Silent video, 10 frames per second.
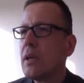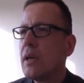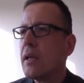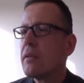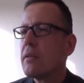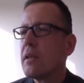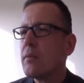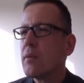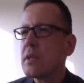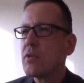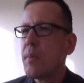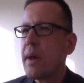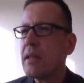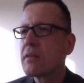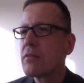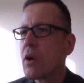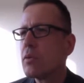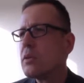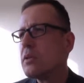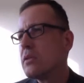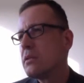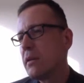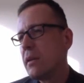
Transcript: And you see it was a tremendous growth,